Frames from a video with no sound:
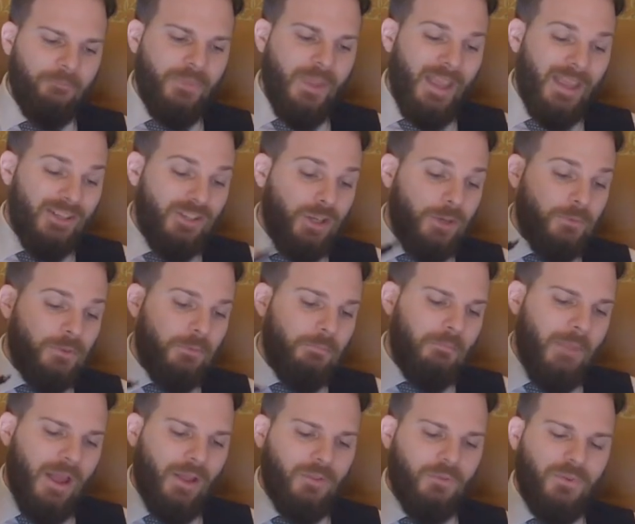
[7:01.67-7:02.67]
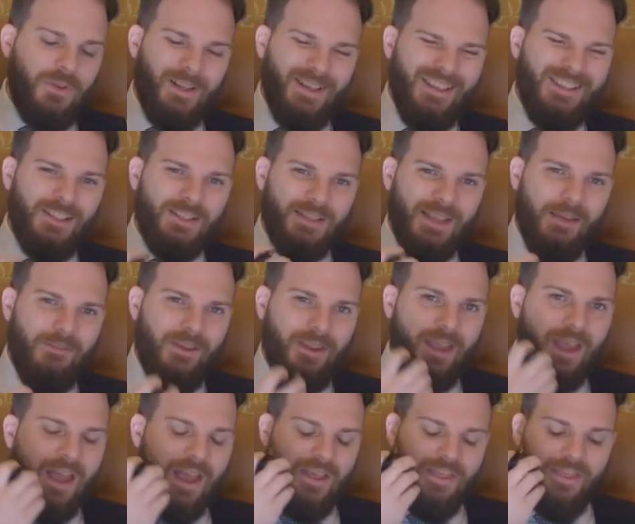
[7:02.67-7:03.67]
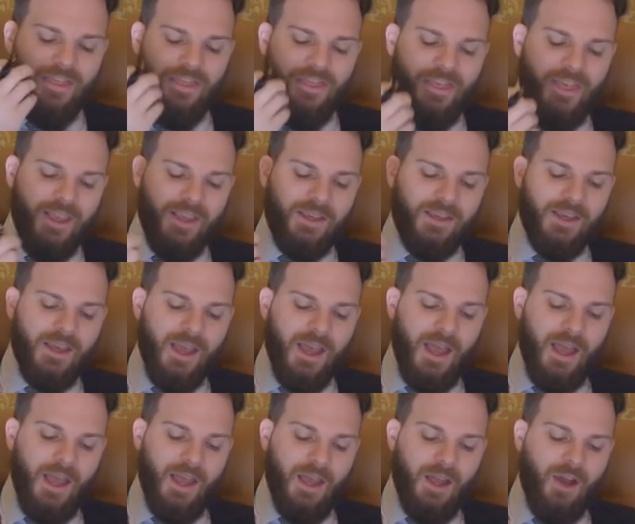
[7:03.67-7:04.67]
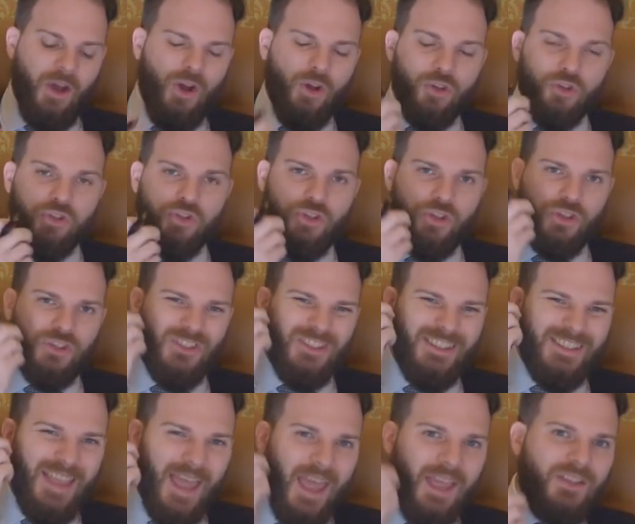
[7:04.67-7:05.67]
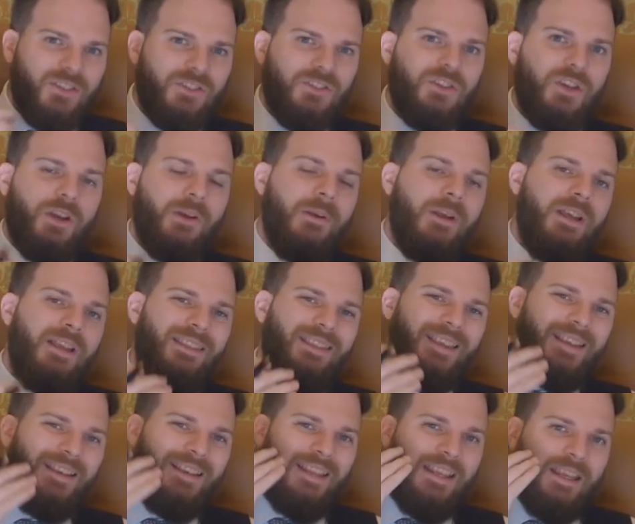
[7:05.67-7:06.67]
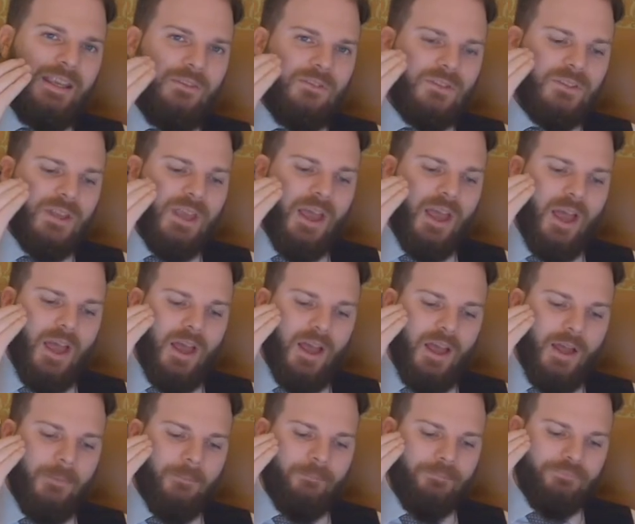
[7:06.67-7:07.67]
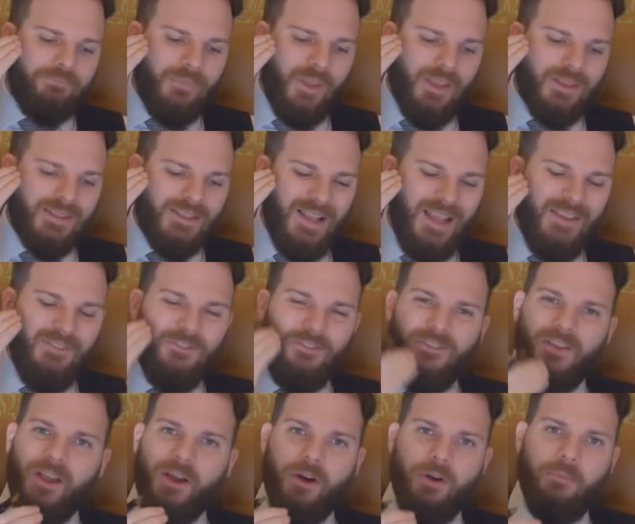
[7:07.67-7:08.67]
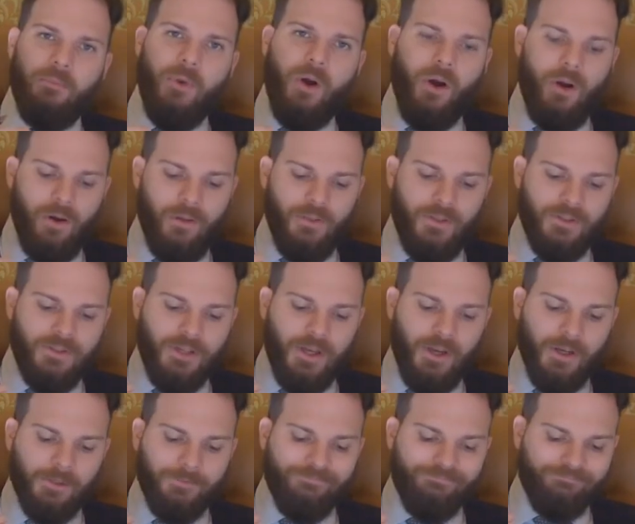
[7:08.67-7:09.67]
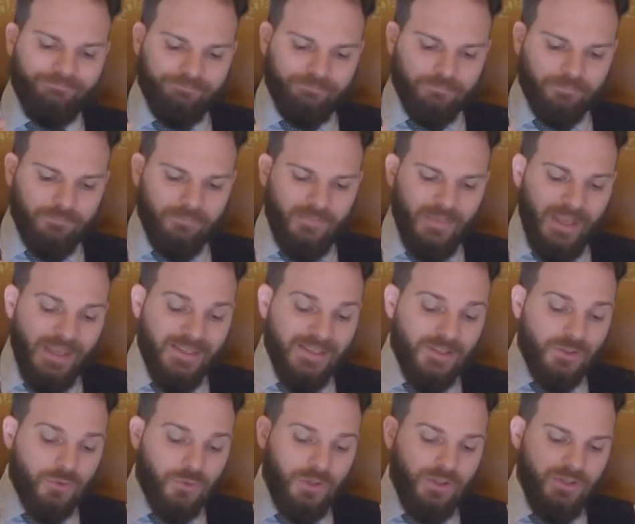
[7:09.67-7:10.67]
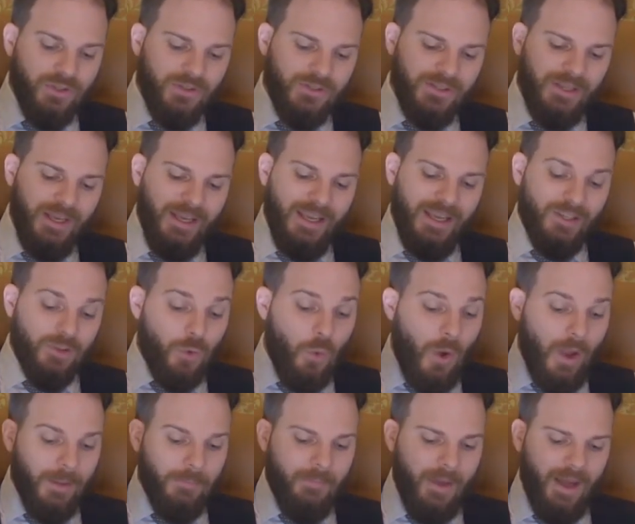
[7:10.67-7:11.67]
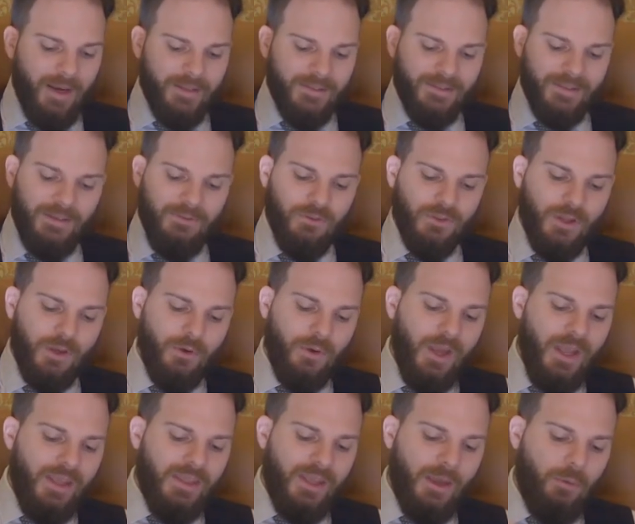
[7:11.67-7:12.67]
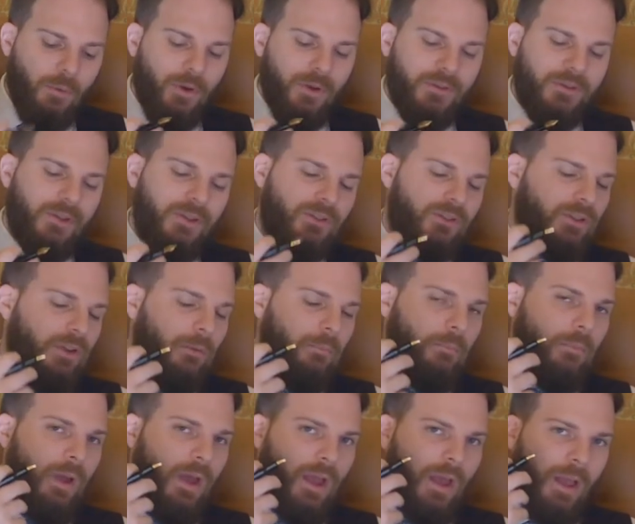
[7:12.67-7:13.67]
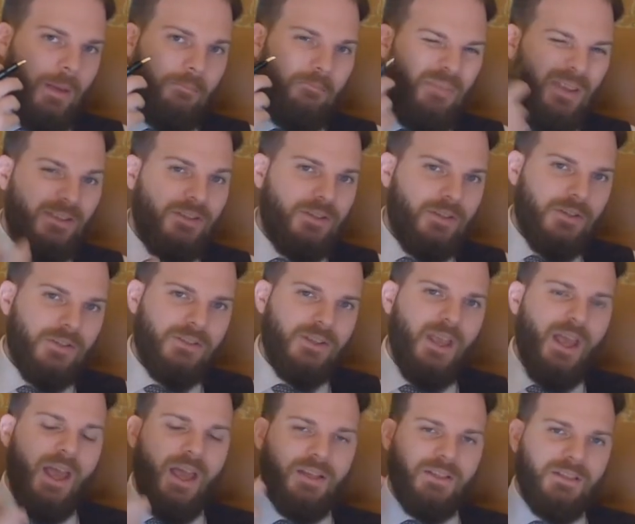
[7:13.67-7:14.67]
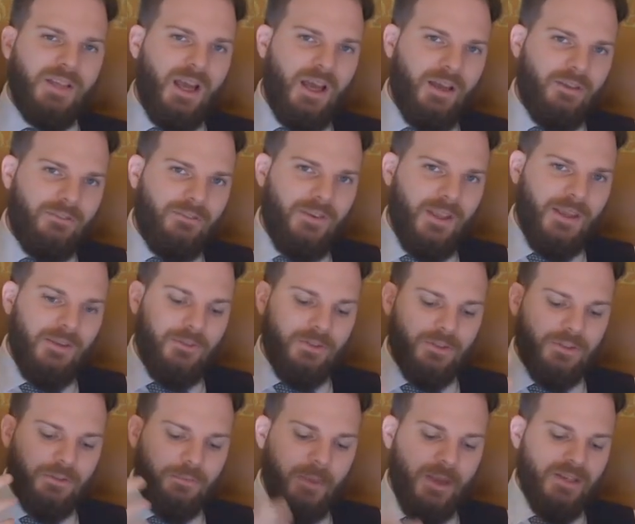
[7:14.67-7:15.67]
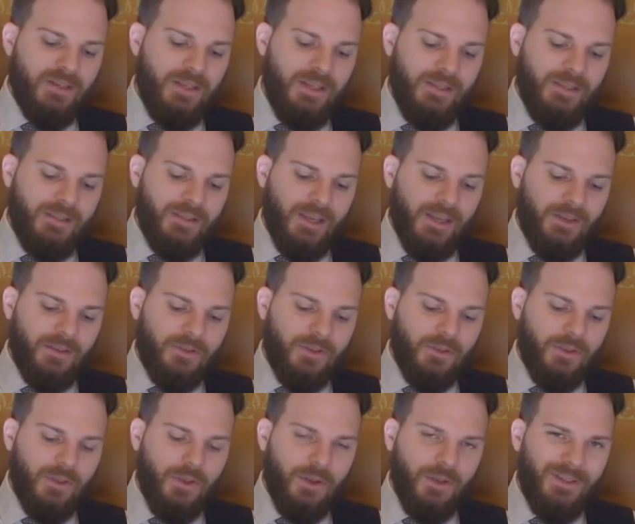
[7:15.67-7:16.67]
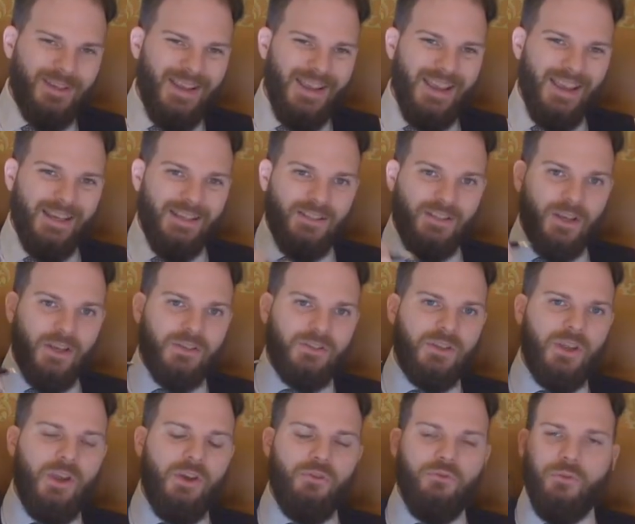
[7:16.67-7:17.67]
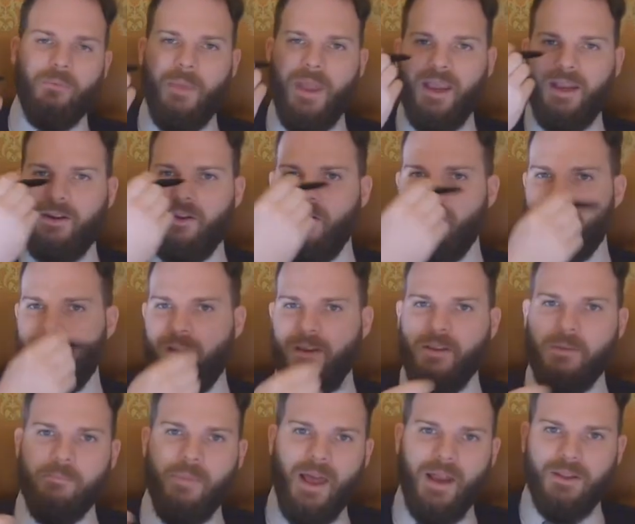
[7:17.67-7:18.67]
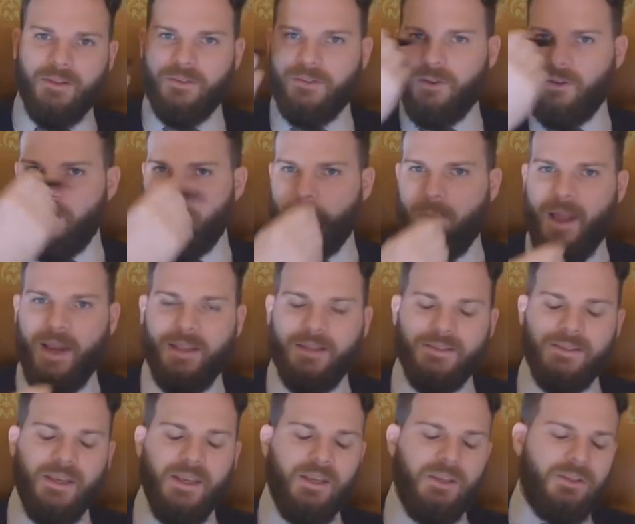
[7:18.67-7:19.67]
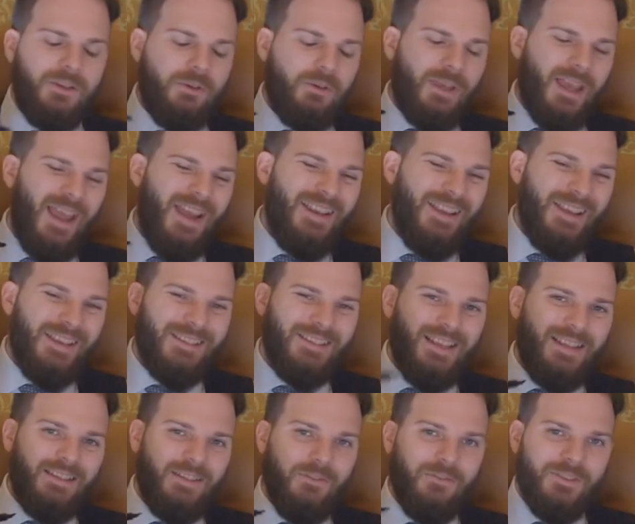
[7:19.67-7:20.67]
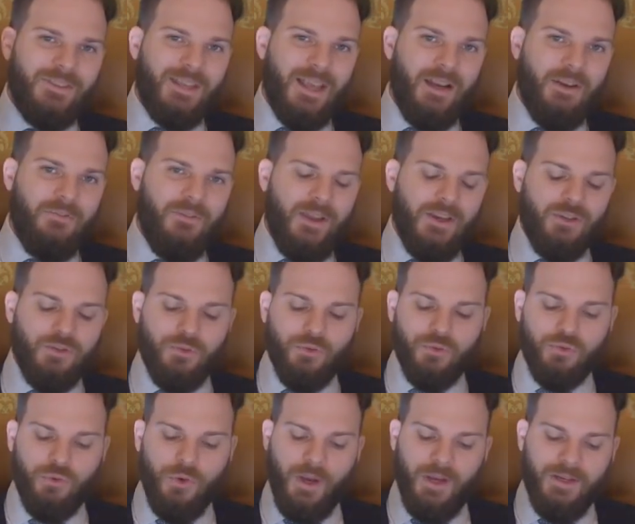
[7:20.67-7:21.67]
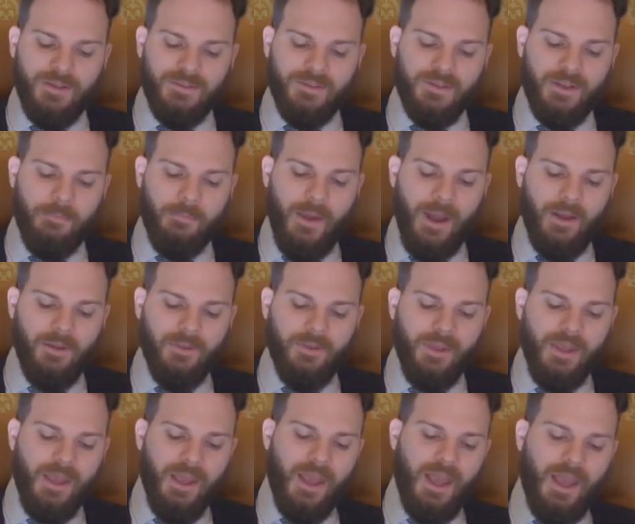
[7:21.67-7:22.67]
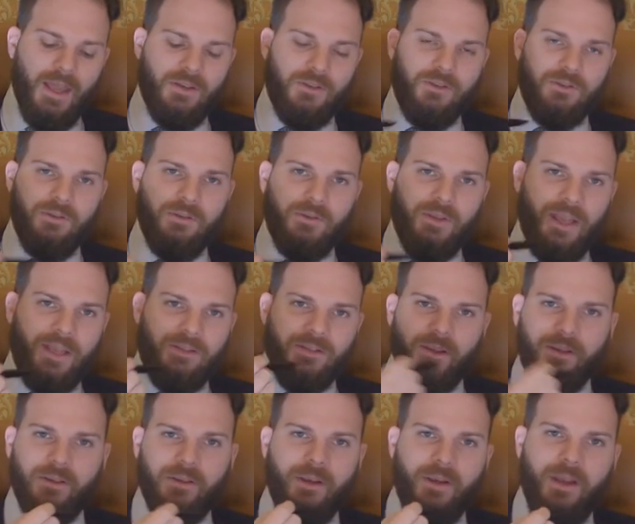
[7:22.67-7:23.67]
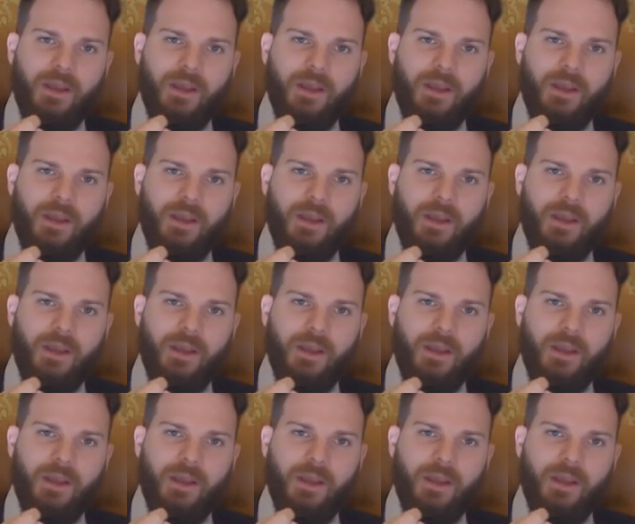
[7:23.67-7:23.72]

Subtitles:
In terms of mouthfeel, it does have a thick, unctuous texture that leaves a slight film on the tongue. Its astringence is quite balanced, even though there was some bitterness and tart flavors, especially in the second third. It does remain very balanced on the palate. You don't get any excessive salivation or dryness in the mouth, and you do get tongue